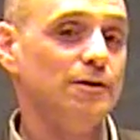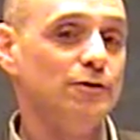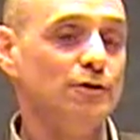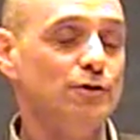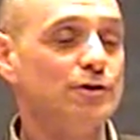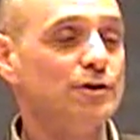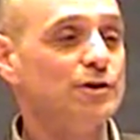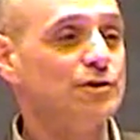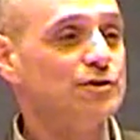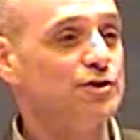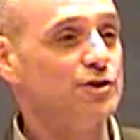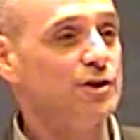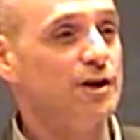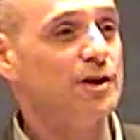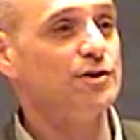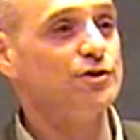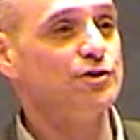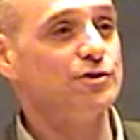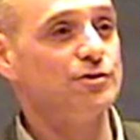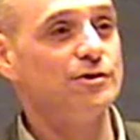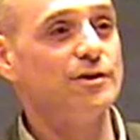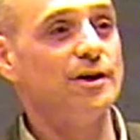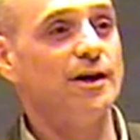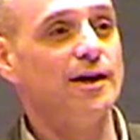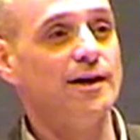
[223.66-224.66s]
you can change
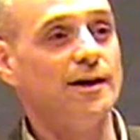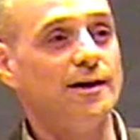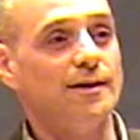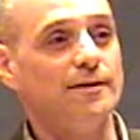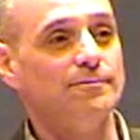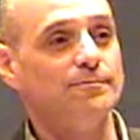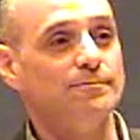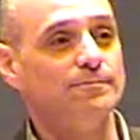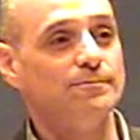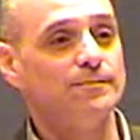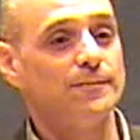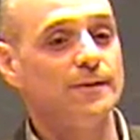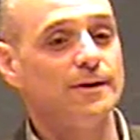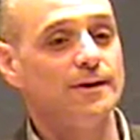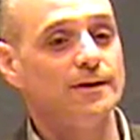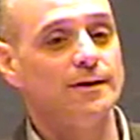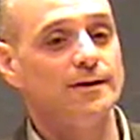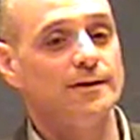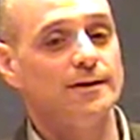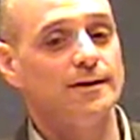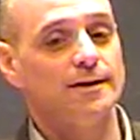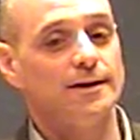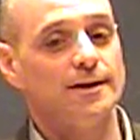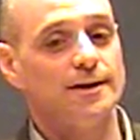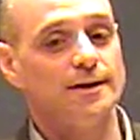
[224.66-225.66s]
your diet.
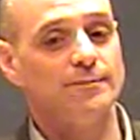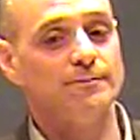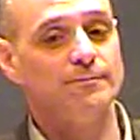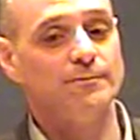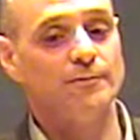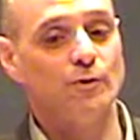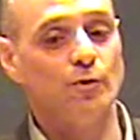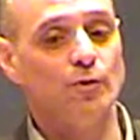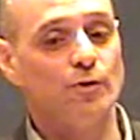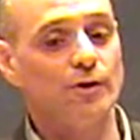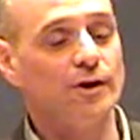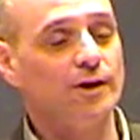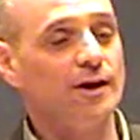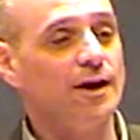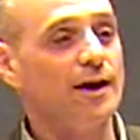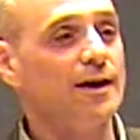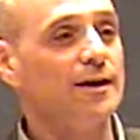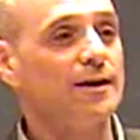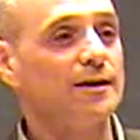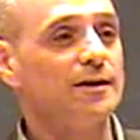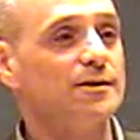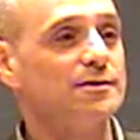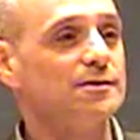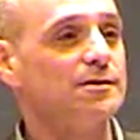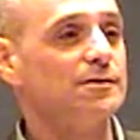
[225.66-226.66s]

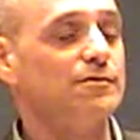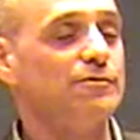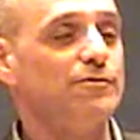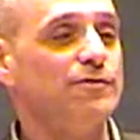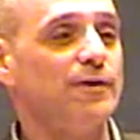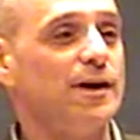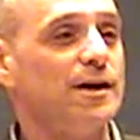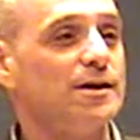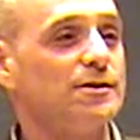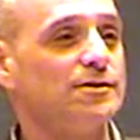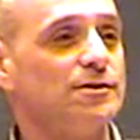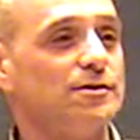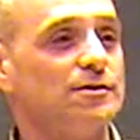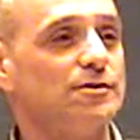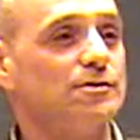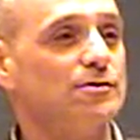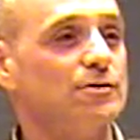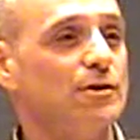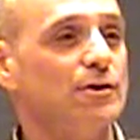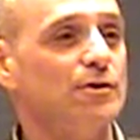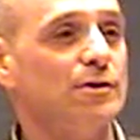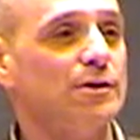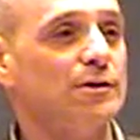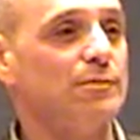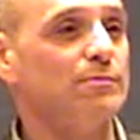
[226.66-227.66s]
Organic is the
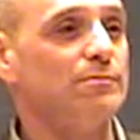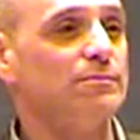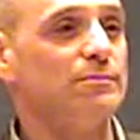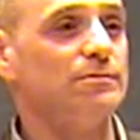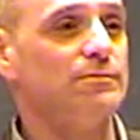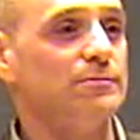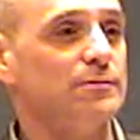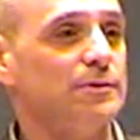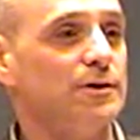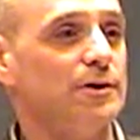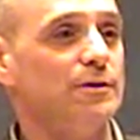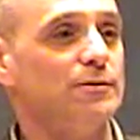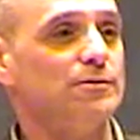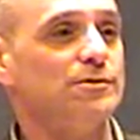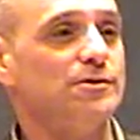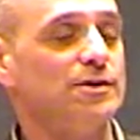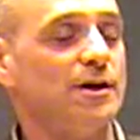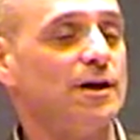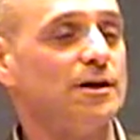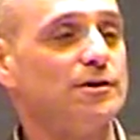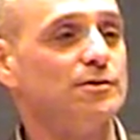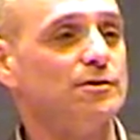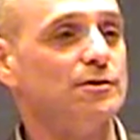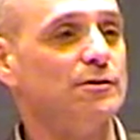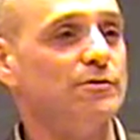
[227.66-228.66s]
fastest-growing,
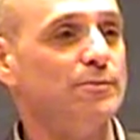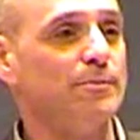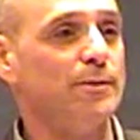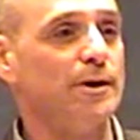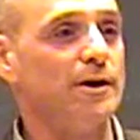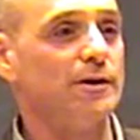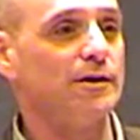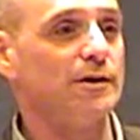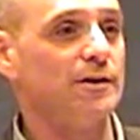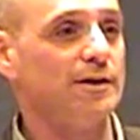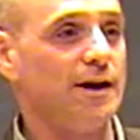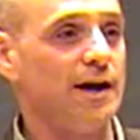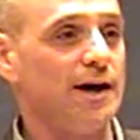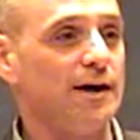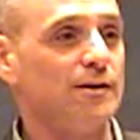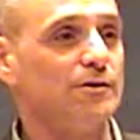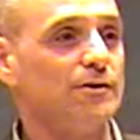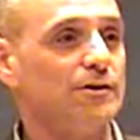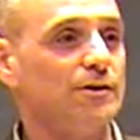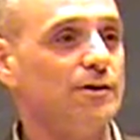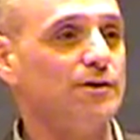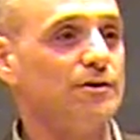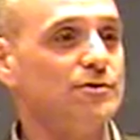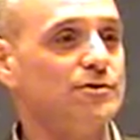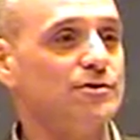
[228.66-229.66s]
sector of American
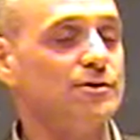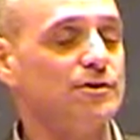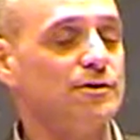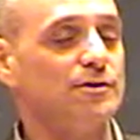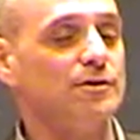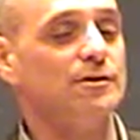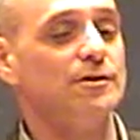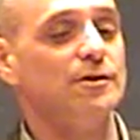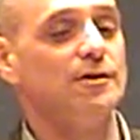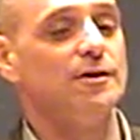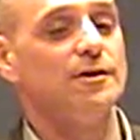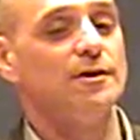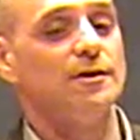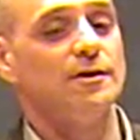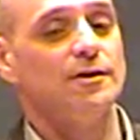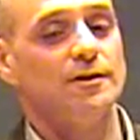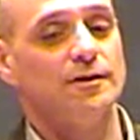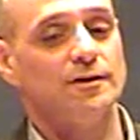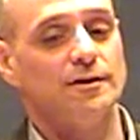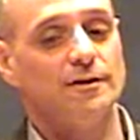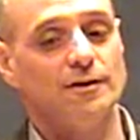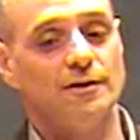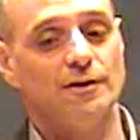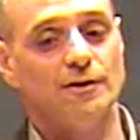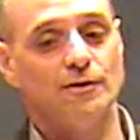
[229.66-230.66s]
agriculture.
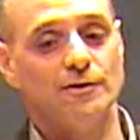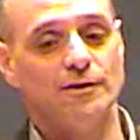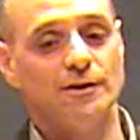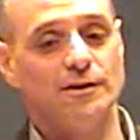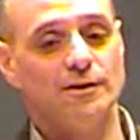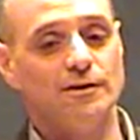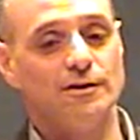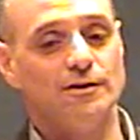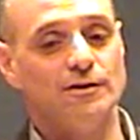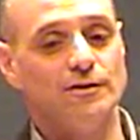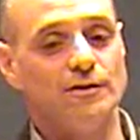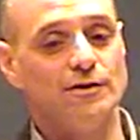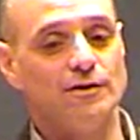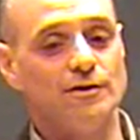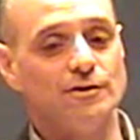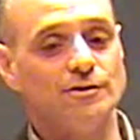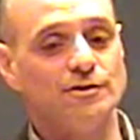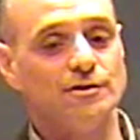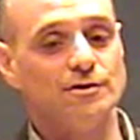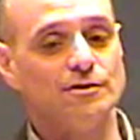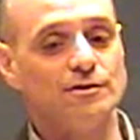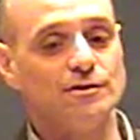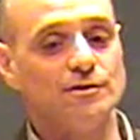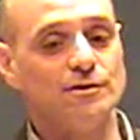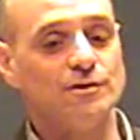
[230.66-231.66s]
There's
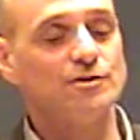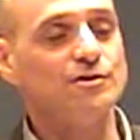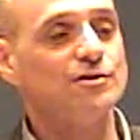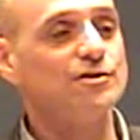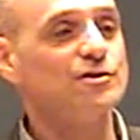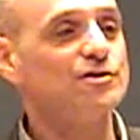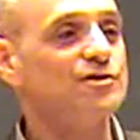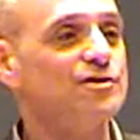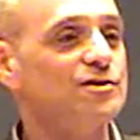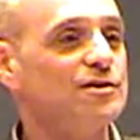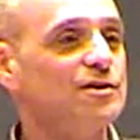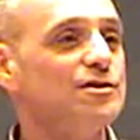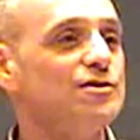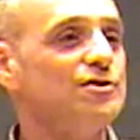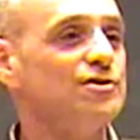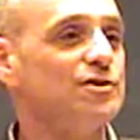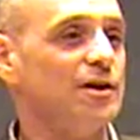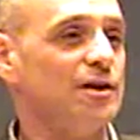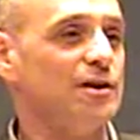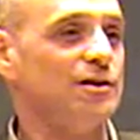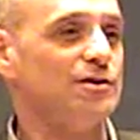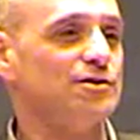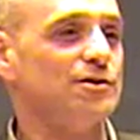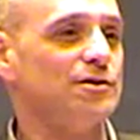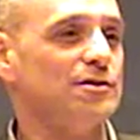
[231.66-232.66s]
a sea
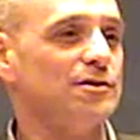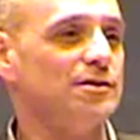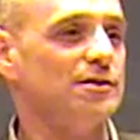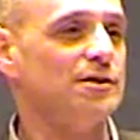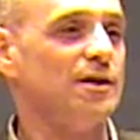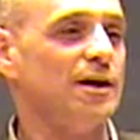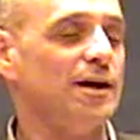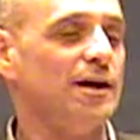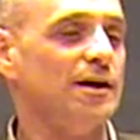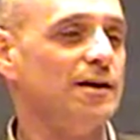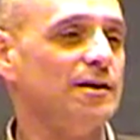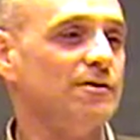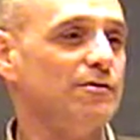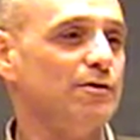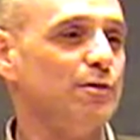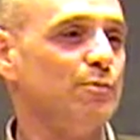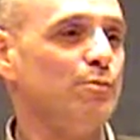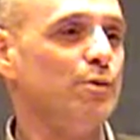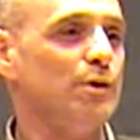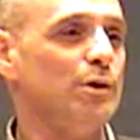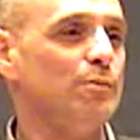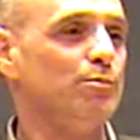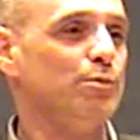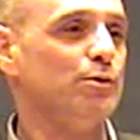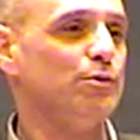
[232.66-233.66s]
change in the diet of
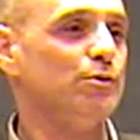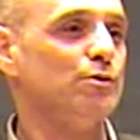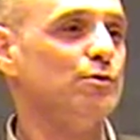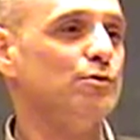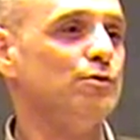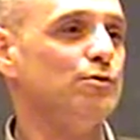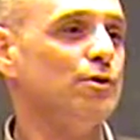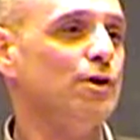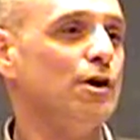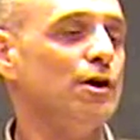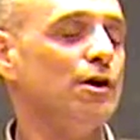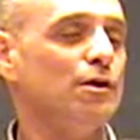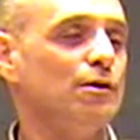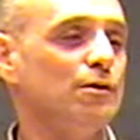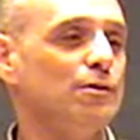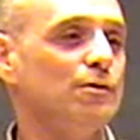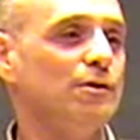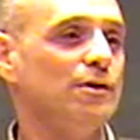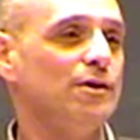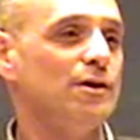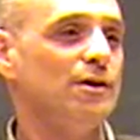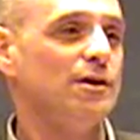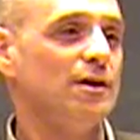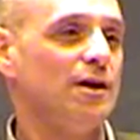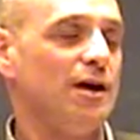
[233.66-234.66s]
the people who know
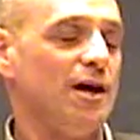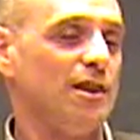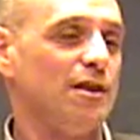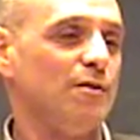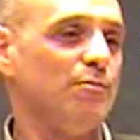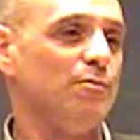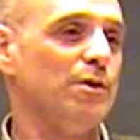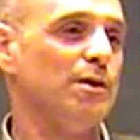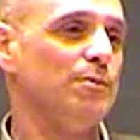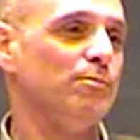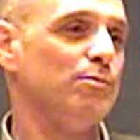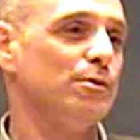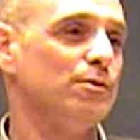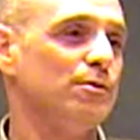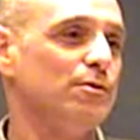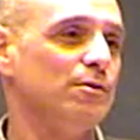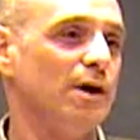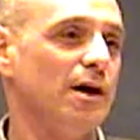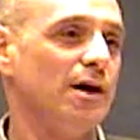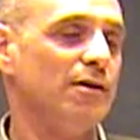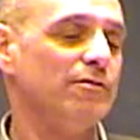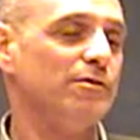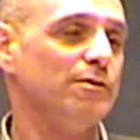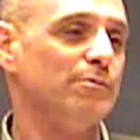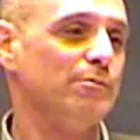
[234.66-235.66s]
and the people who
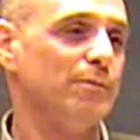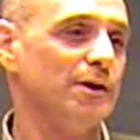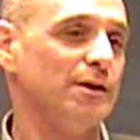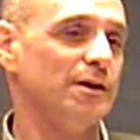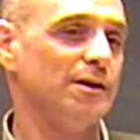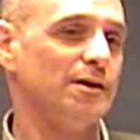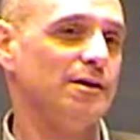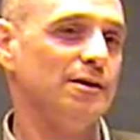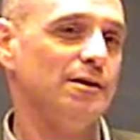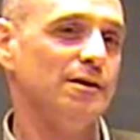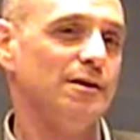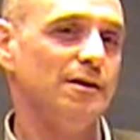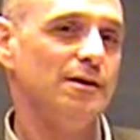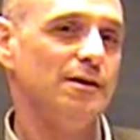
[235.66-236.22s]
have the money.